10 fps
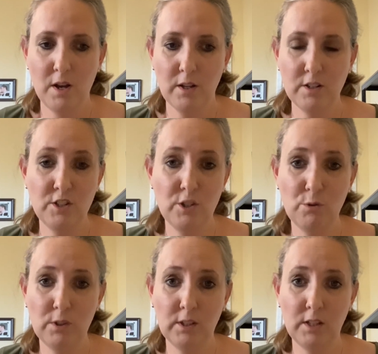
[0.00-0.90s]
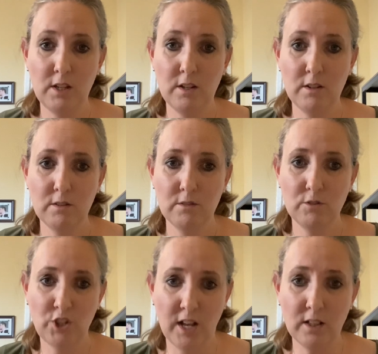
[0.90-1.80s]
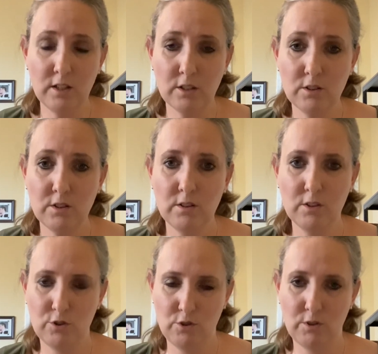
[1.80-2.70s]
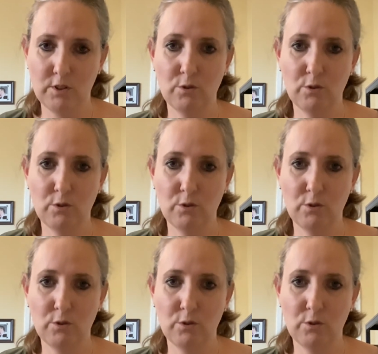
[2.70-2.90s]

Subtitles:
continually challenge the students.